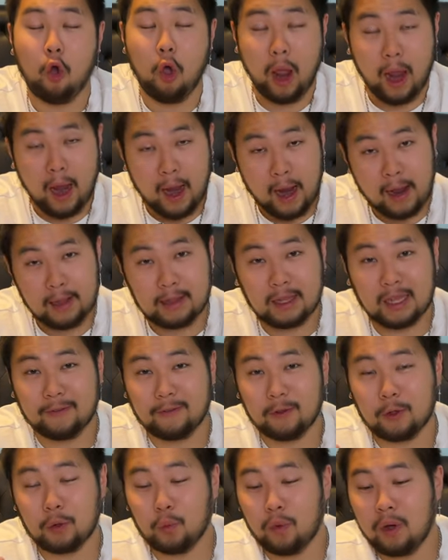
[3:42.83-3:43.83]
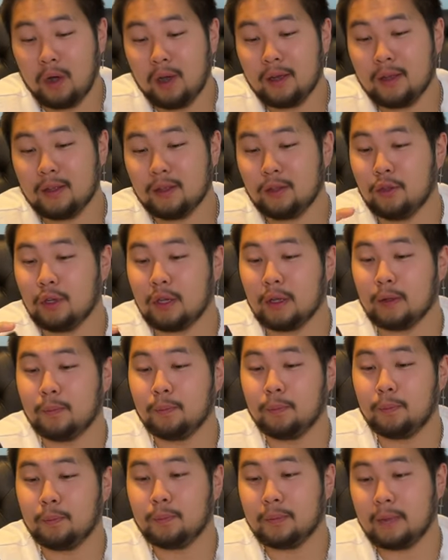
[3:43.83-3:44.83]
And if you want, you could
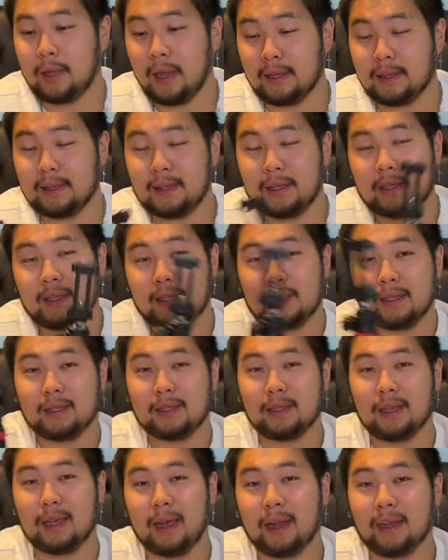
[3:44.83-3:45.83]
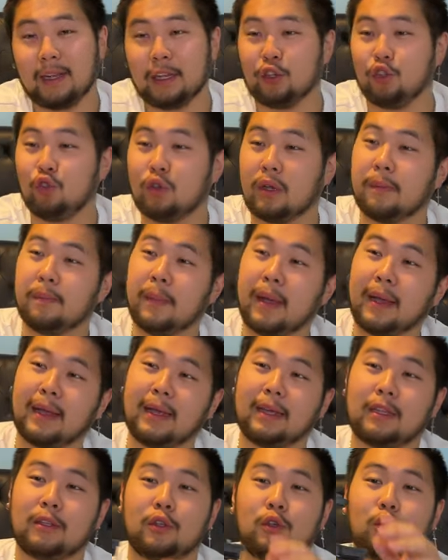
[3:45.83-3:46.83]
take this and then you can make it
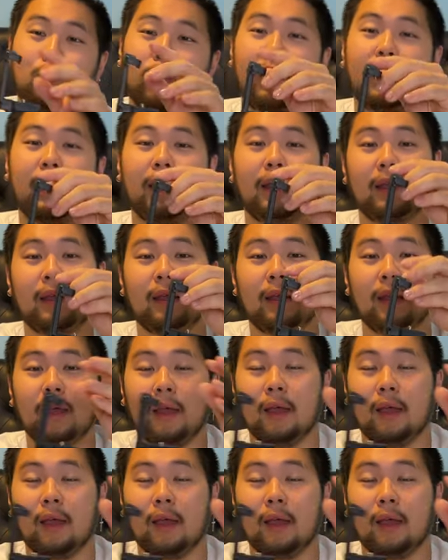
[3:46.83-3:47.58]
into a